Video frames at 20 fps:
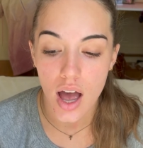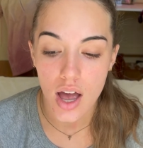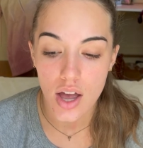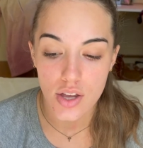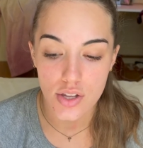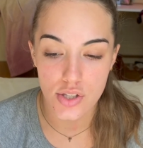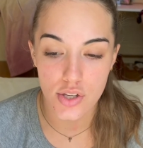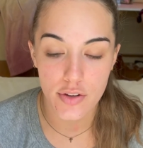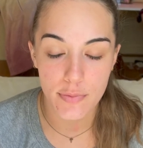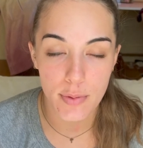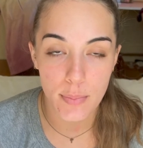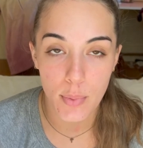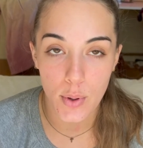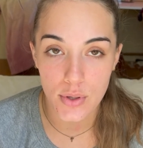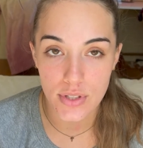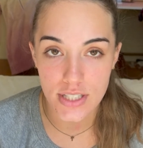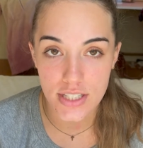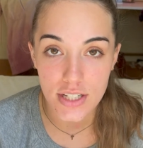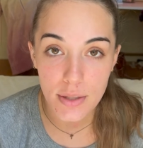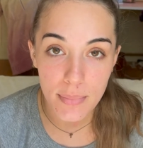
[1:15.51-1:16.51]
So I've been
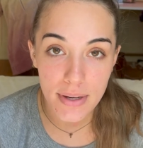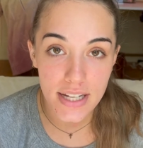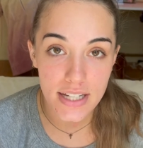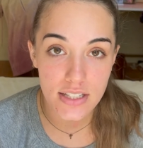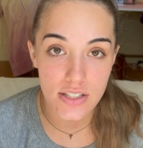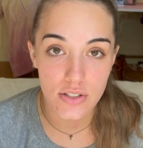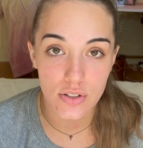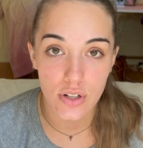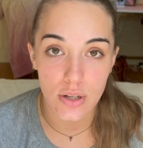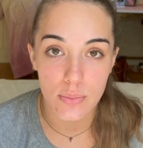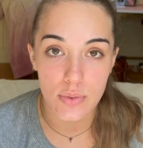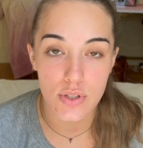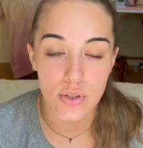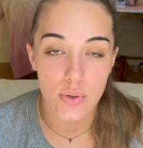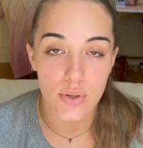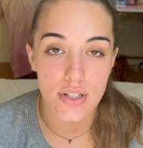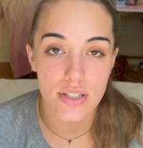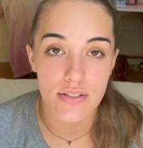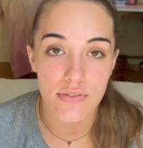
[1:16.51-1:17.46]
posting on my Instagram stories.